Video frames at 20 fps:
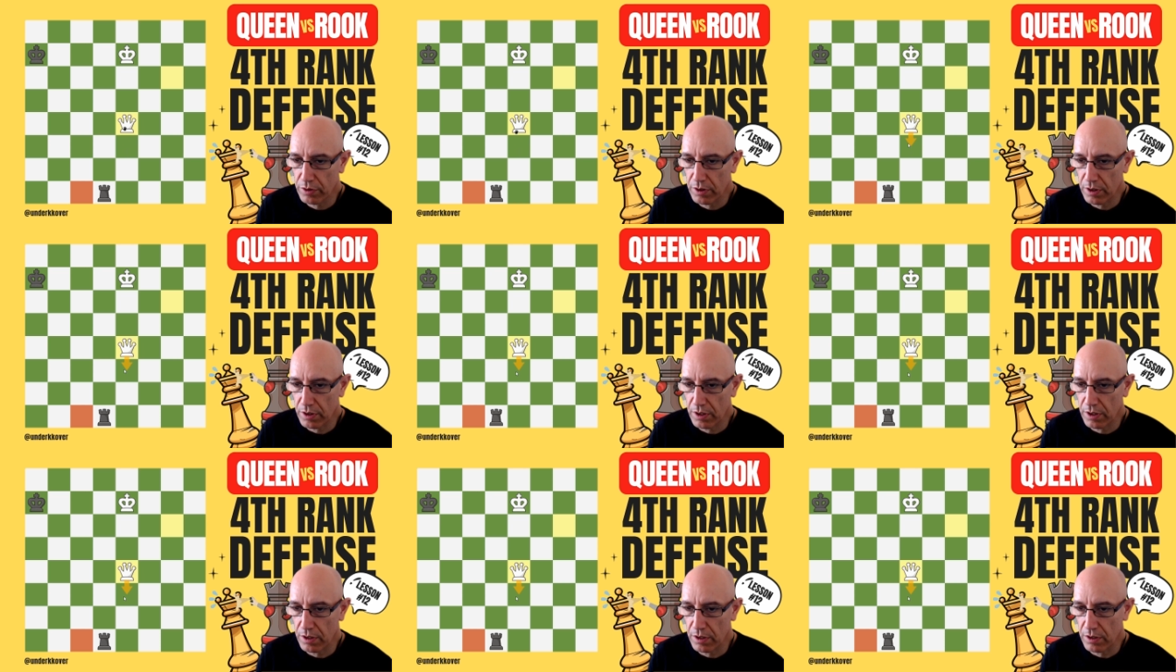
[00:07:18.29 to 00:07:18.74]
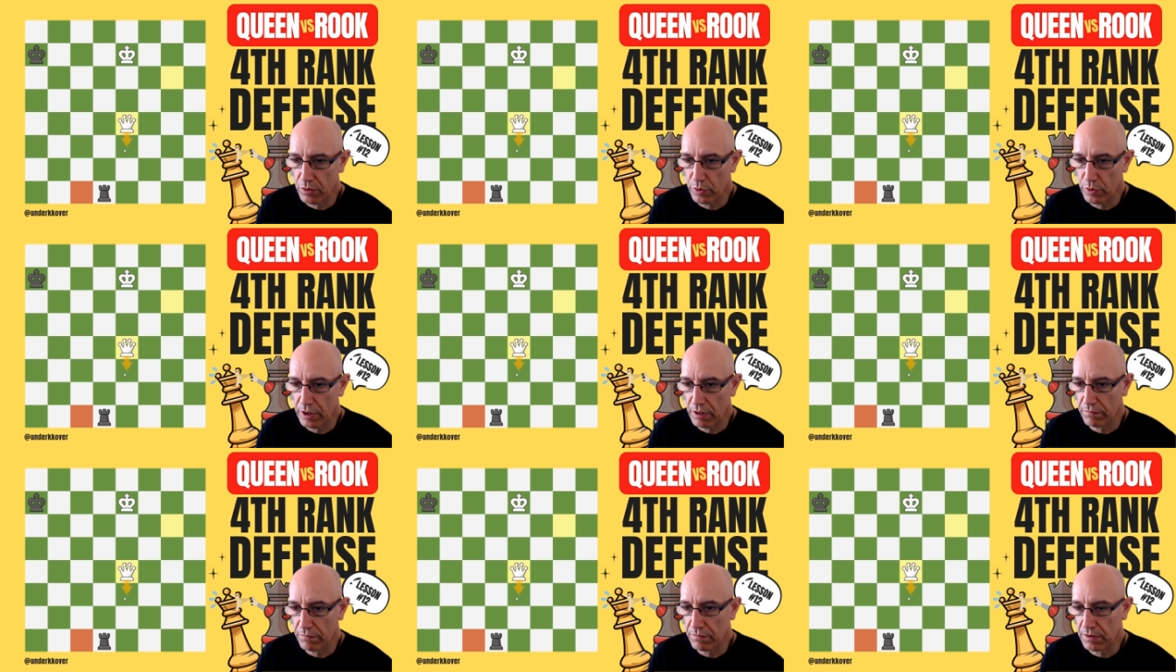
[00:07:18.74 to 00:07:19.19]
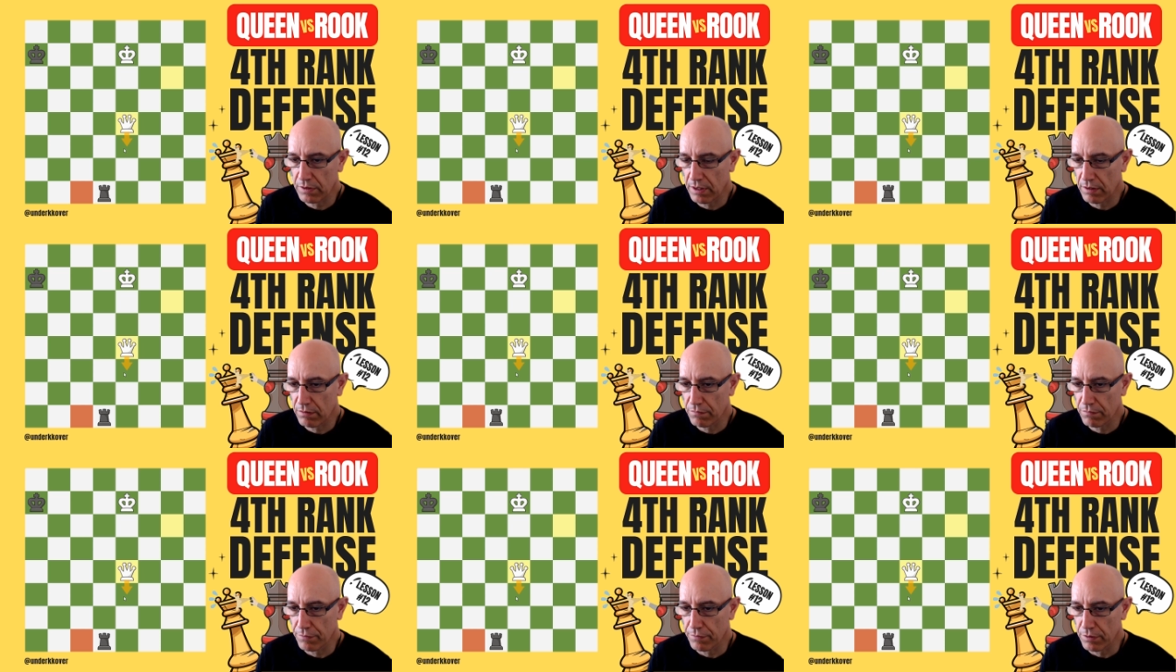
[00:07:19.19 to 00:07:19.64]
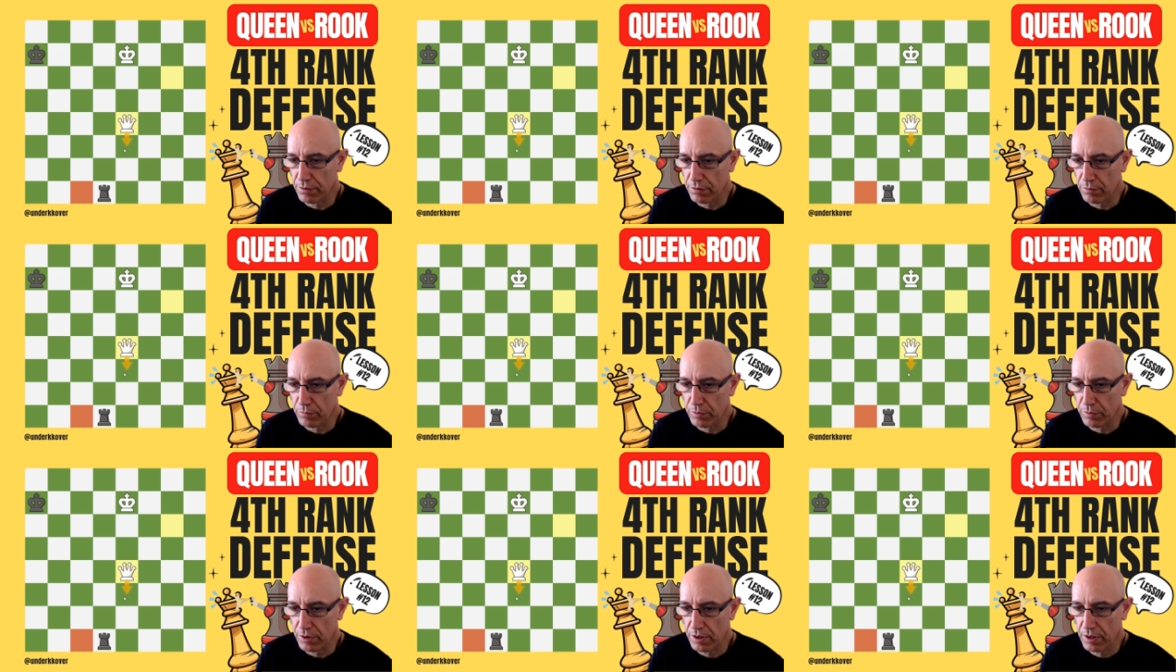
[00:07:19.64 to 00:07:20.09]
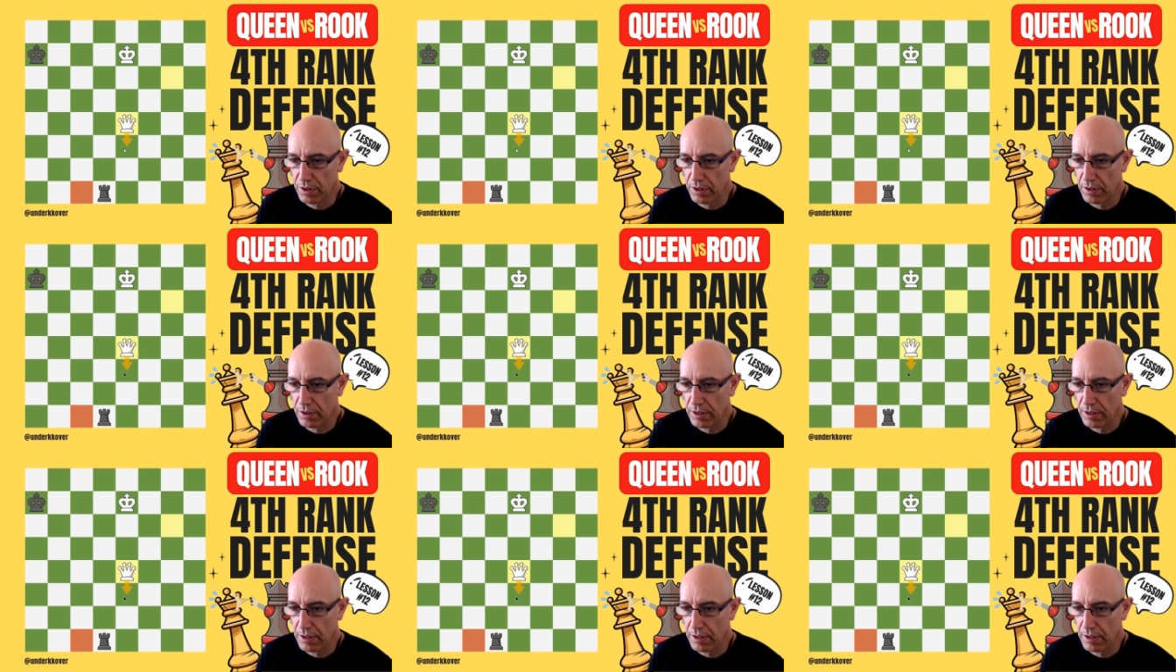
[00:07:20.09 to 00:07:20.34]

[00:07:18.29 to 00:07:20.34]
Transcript: Here we have another fork over here.